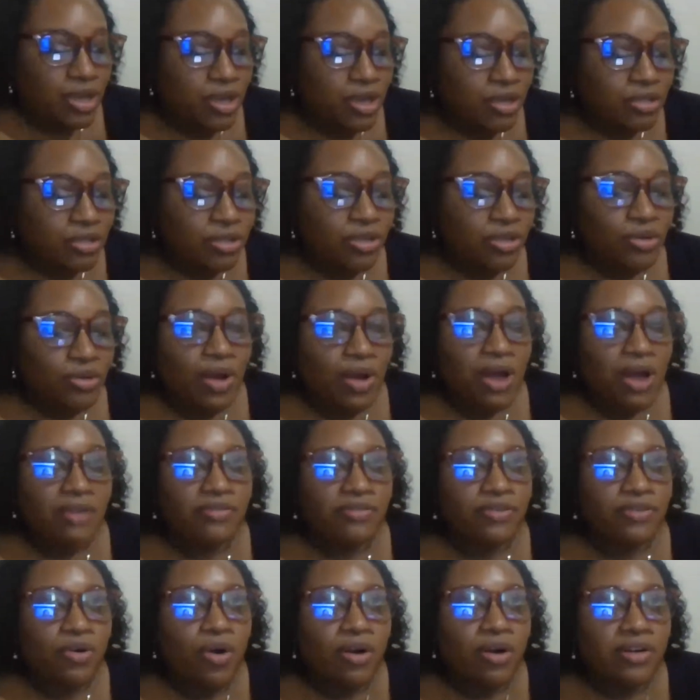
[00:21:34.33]
So you
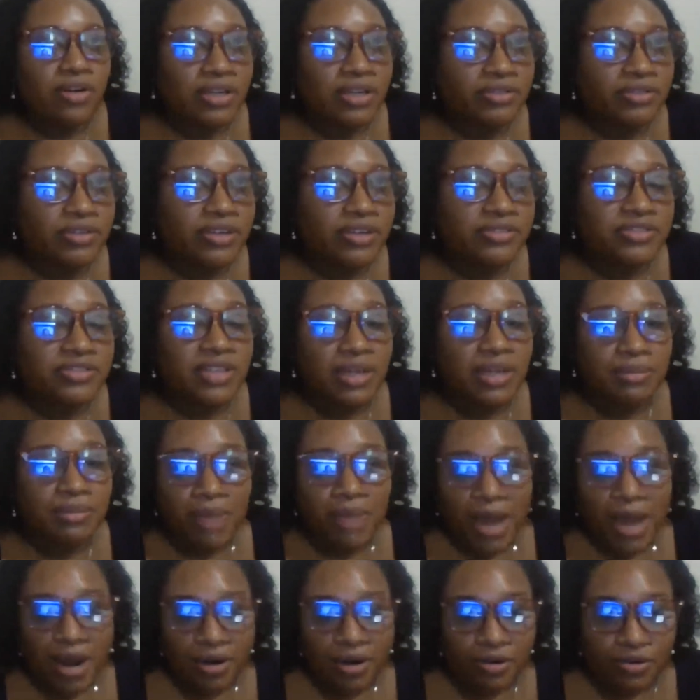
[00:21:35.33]
have coral reefs and
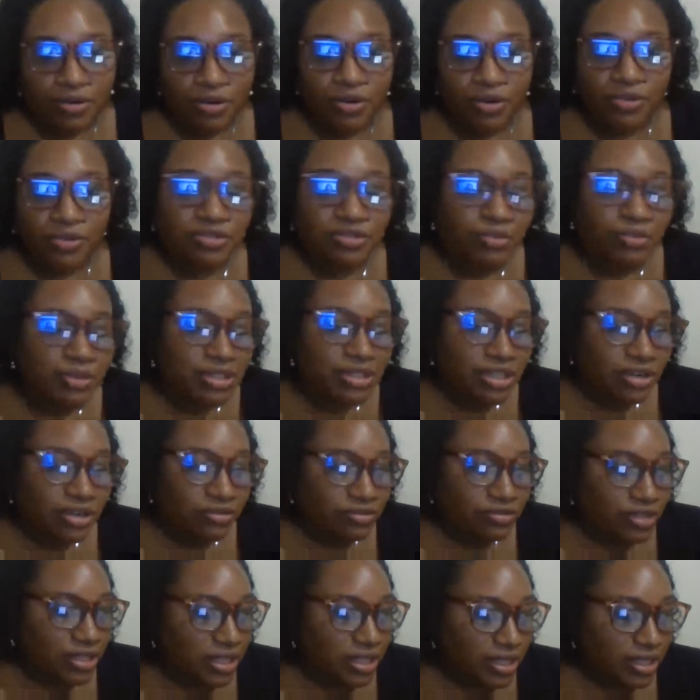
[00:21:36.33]
mangroves, which are
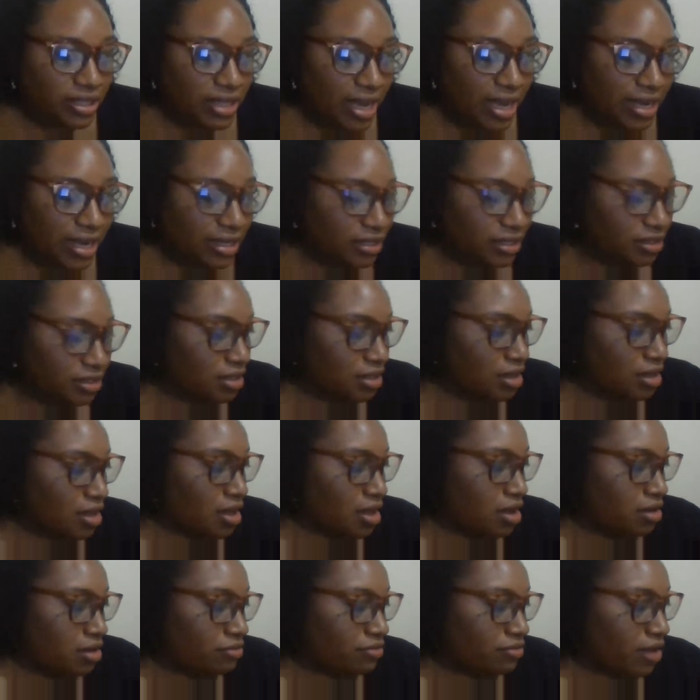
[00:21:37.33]
really nice,
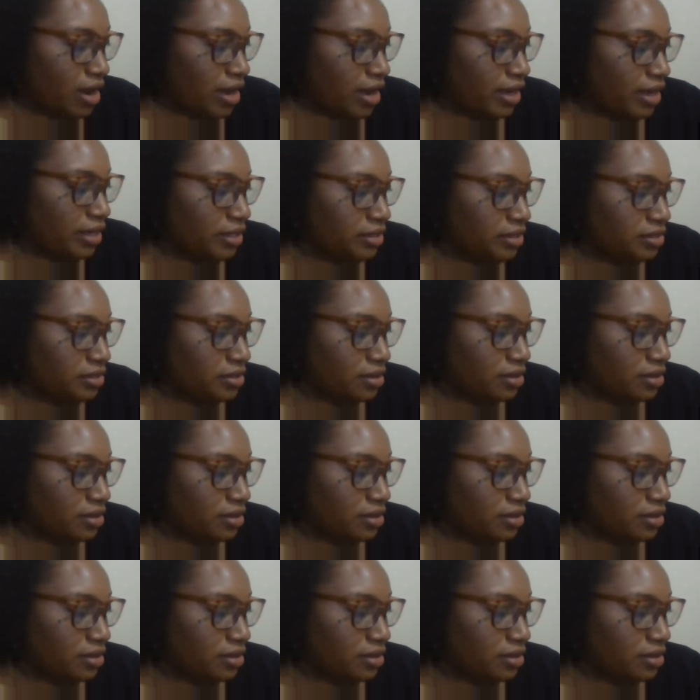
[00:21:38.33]
right?